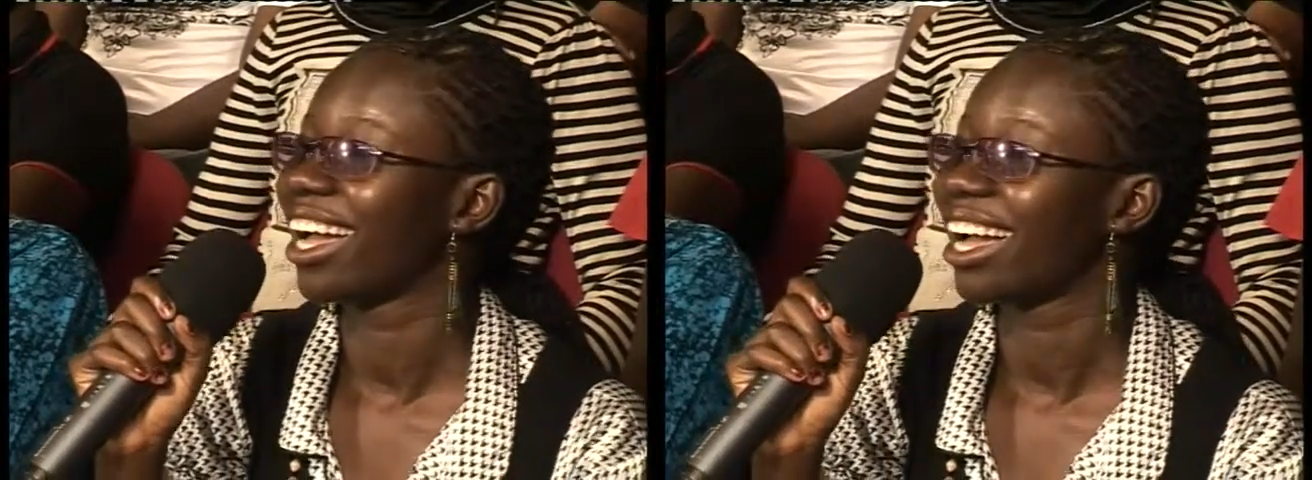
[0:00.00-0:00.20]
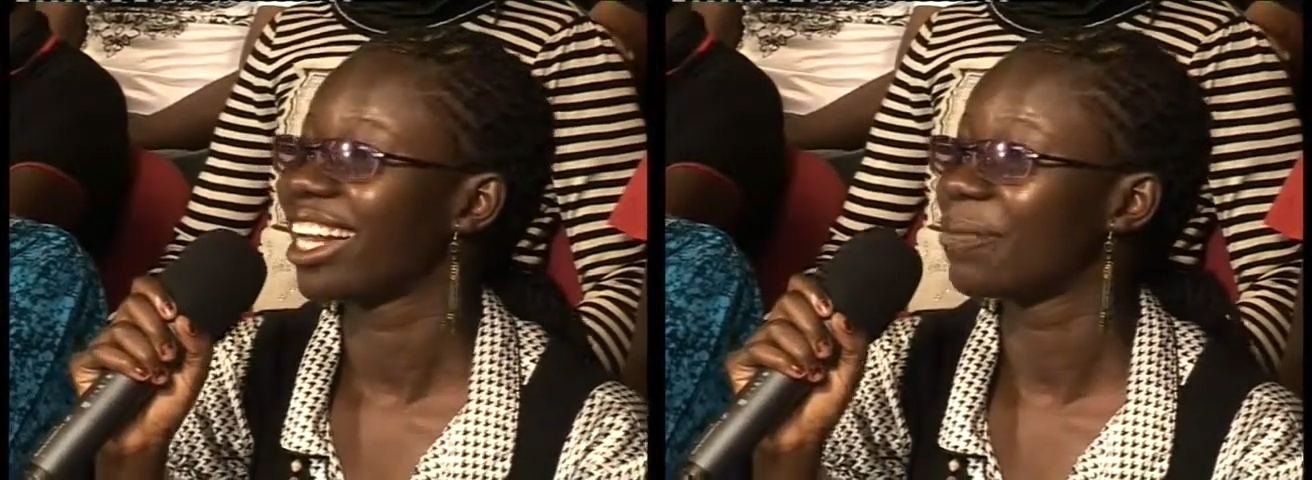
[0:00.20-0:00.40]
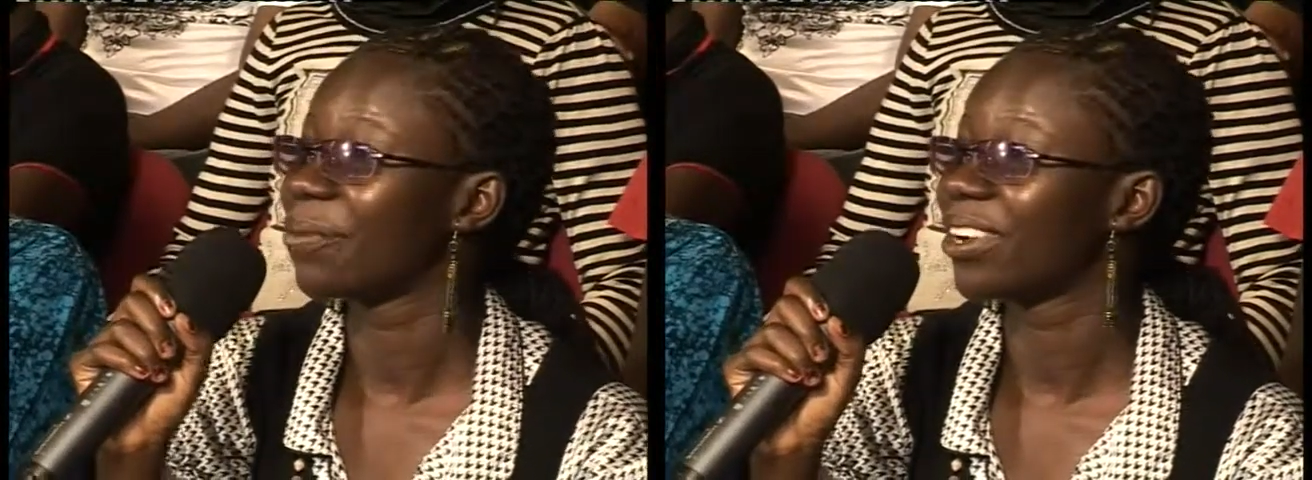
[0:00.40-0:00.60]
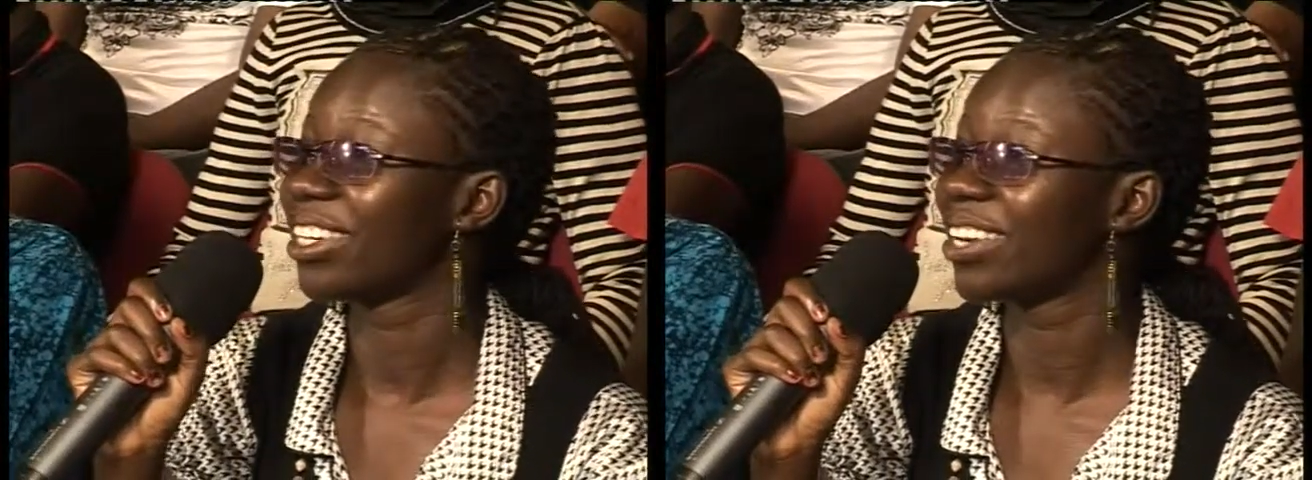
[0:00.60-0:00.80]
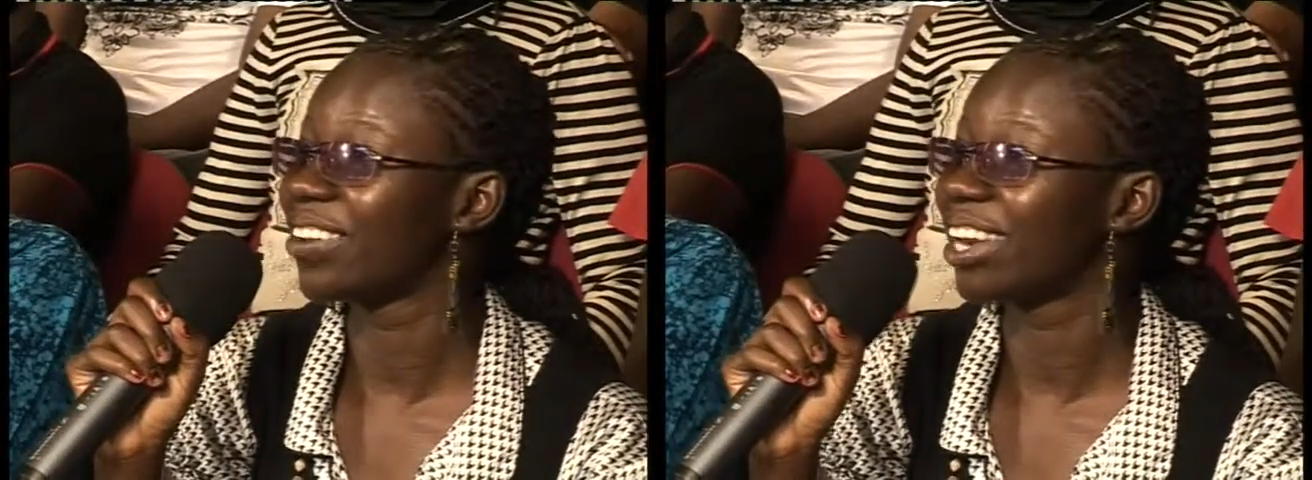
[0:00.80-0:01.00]
and I'm
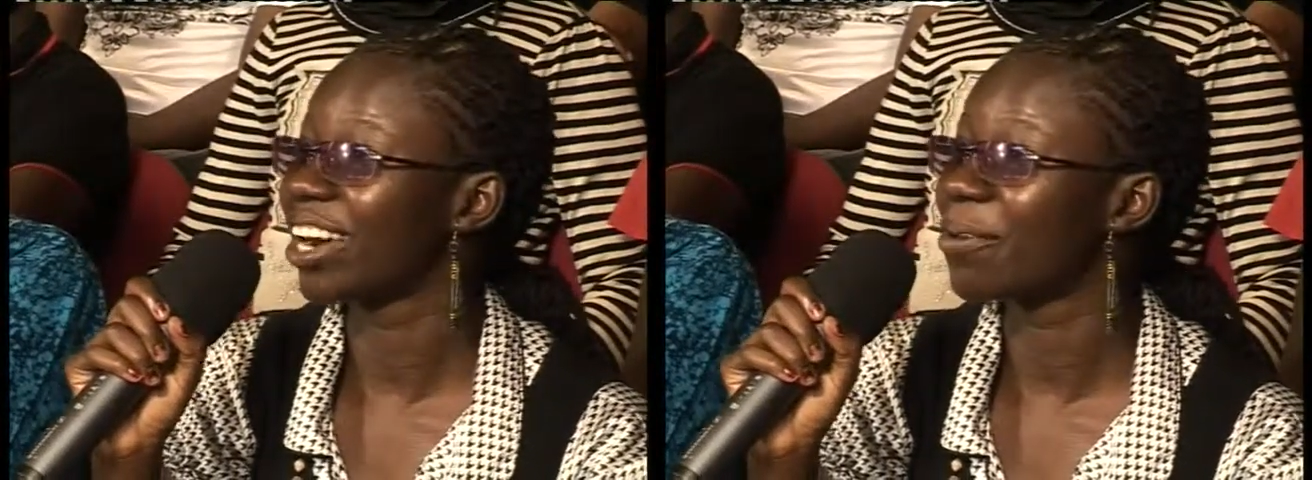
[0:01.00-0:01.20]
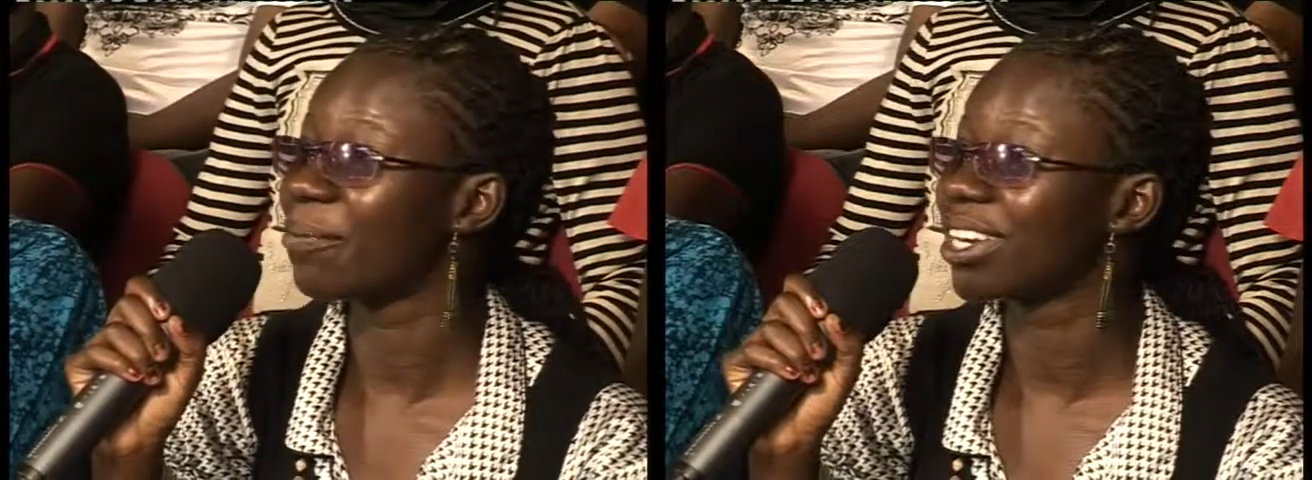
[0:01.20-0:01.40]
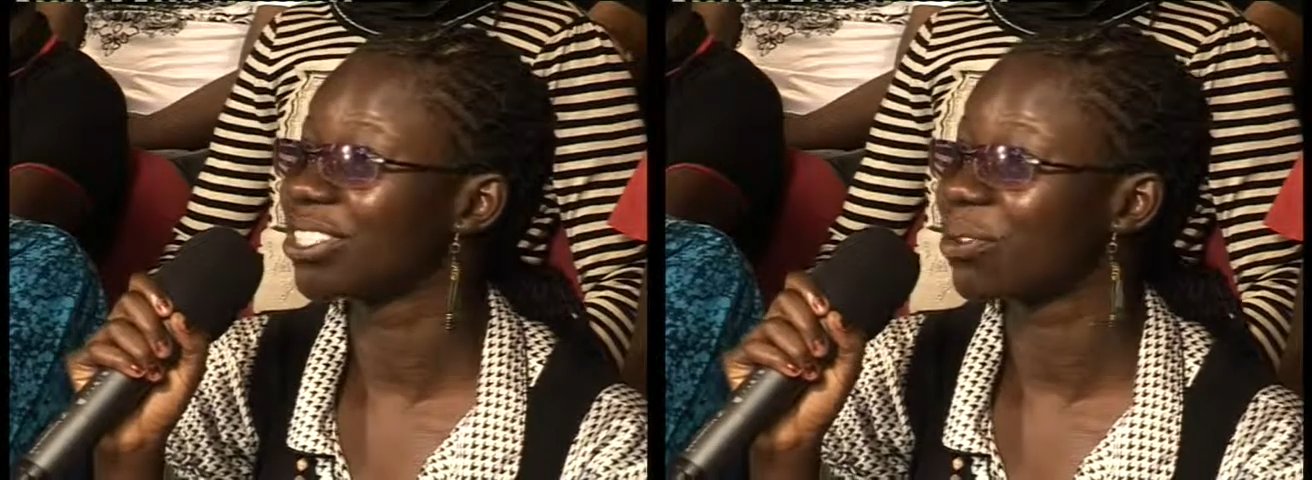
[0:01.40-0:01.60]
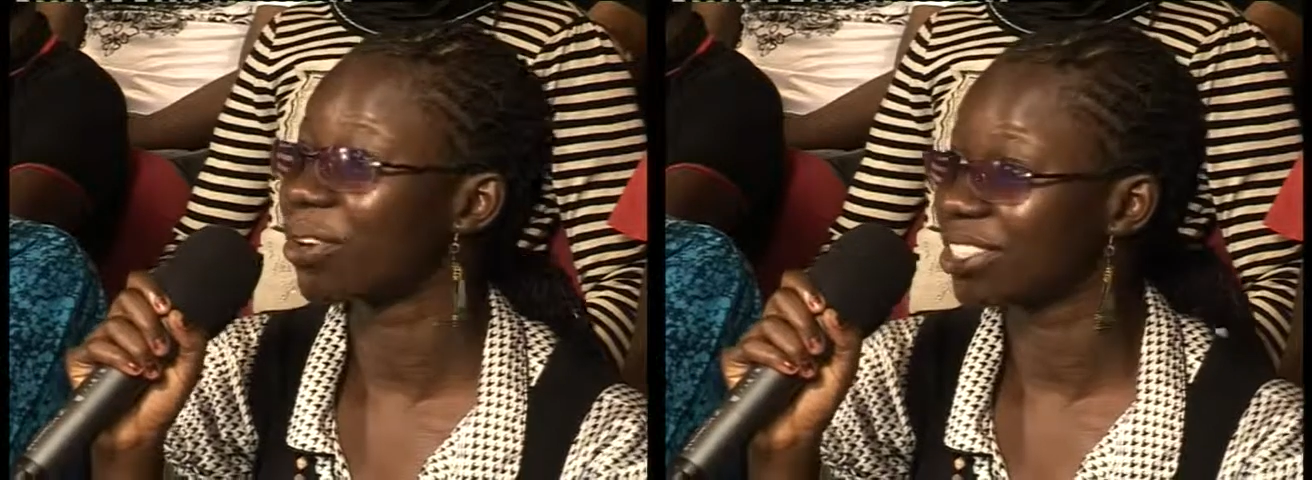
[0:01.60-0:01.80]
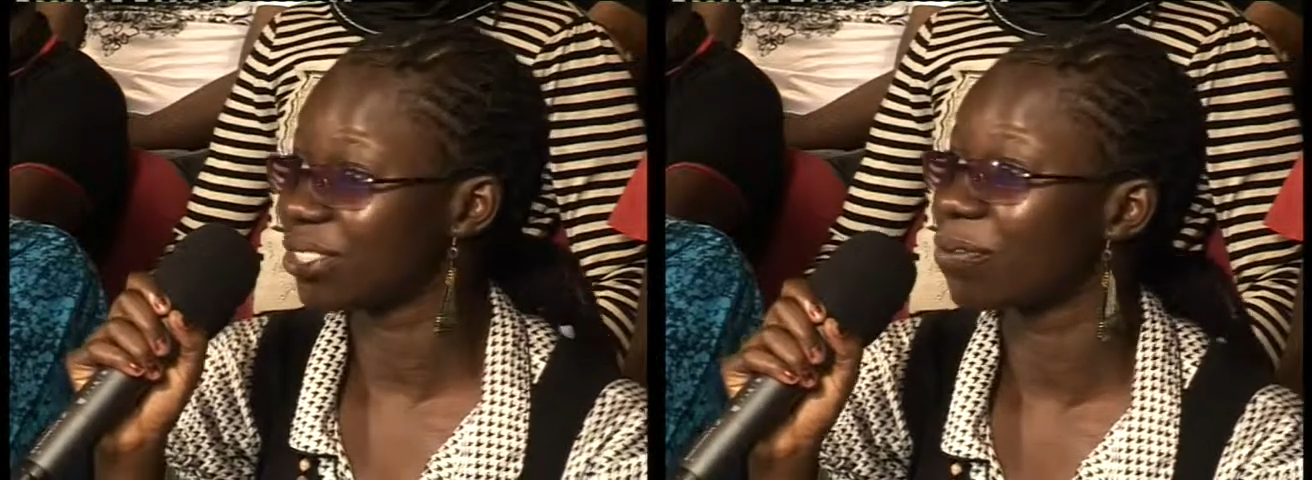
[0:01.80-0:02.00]
wondering how much
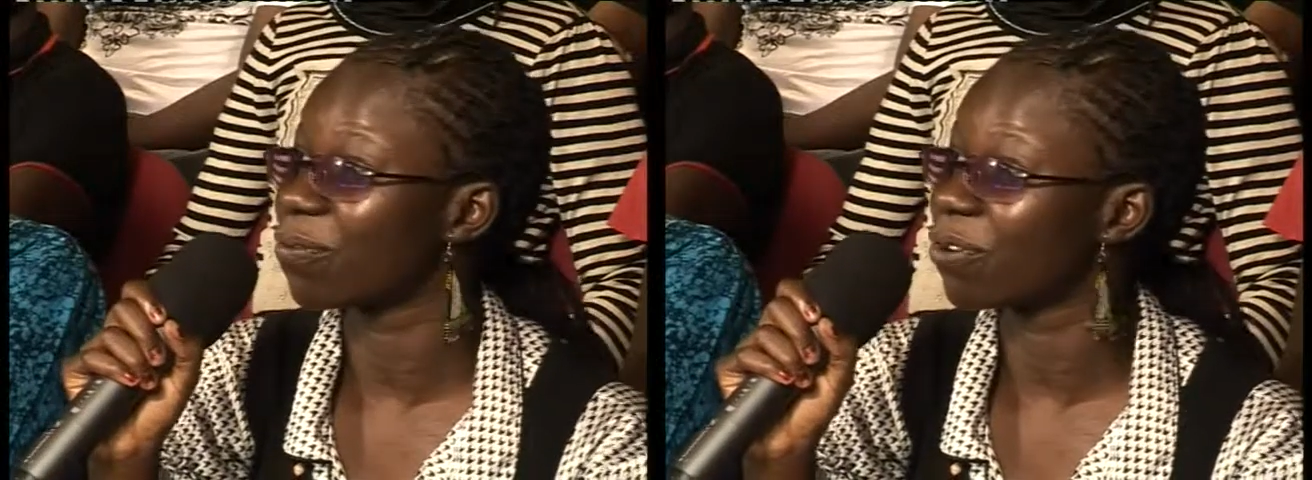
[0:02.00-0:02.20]
quantity of